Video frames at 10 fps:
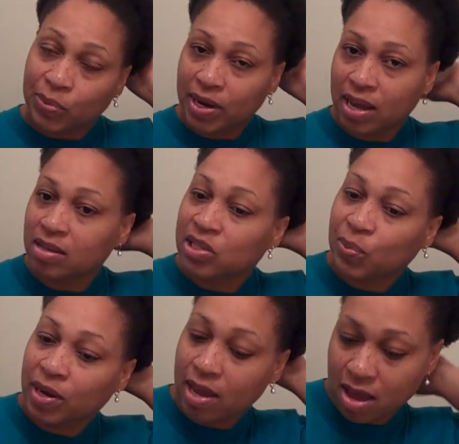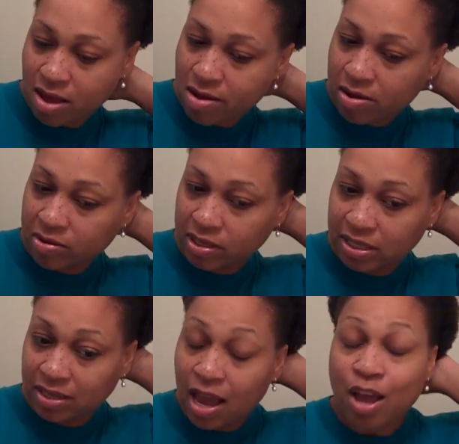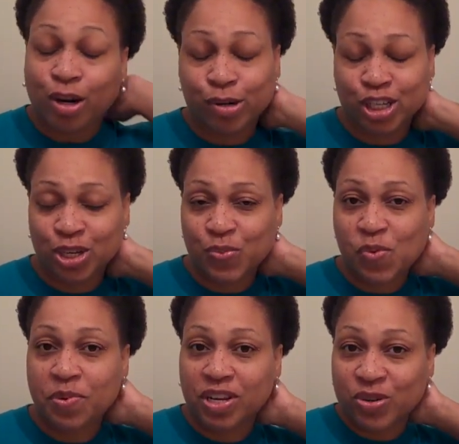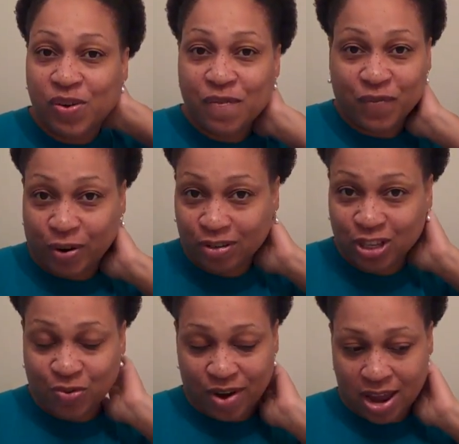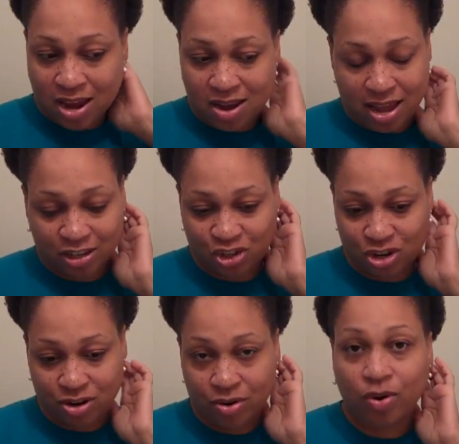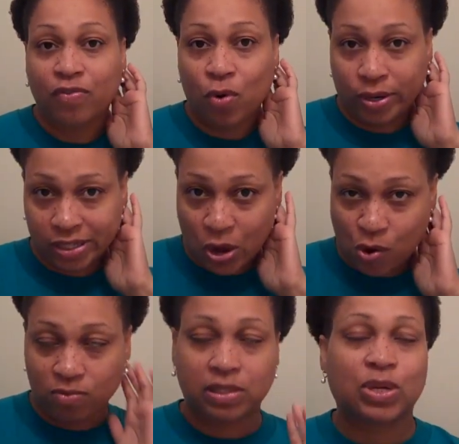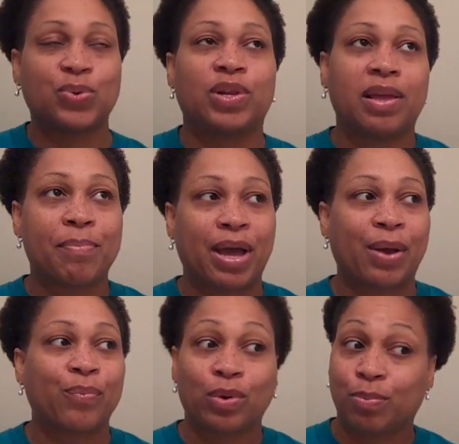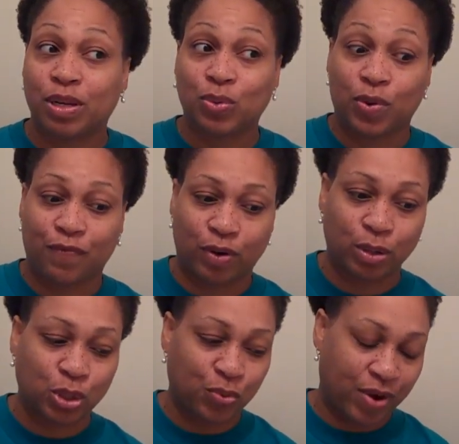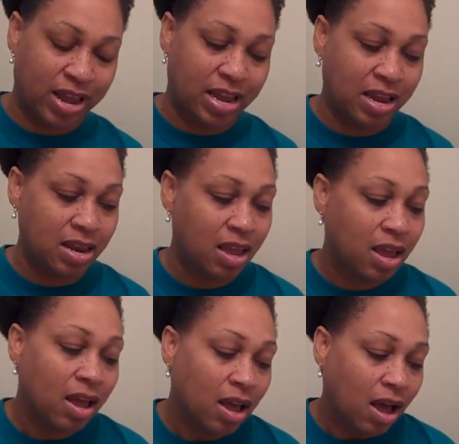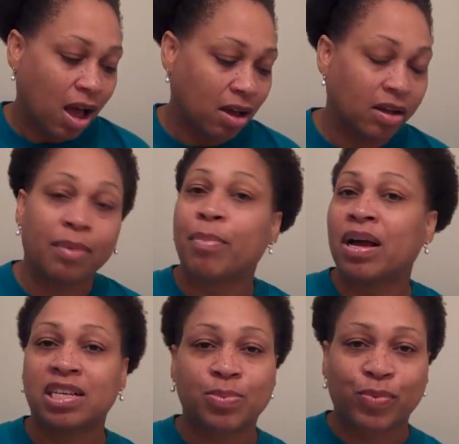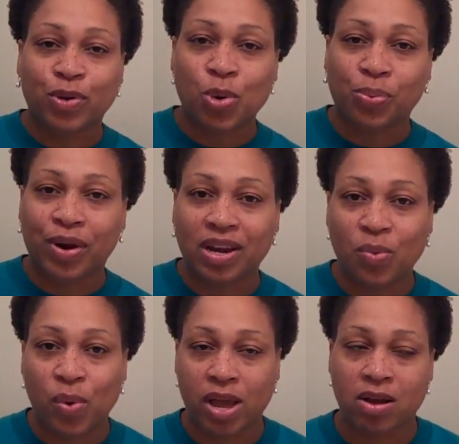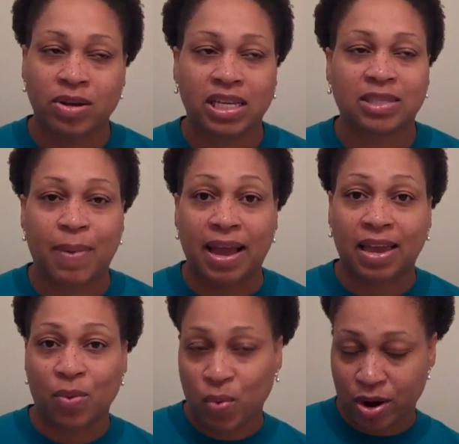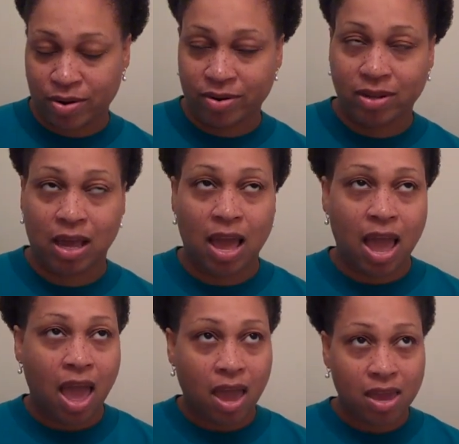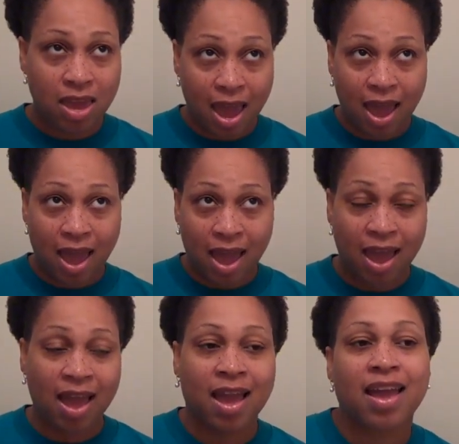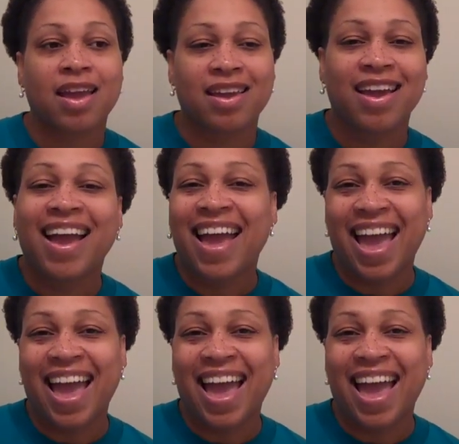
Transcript: What else? Christian will be doing first grade next year. Of course, homeschooling, but we'll be doing first grade. My husband recuperated well. He's back at work. Yay!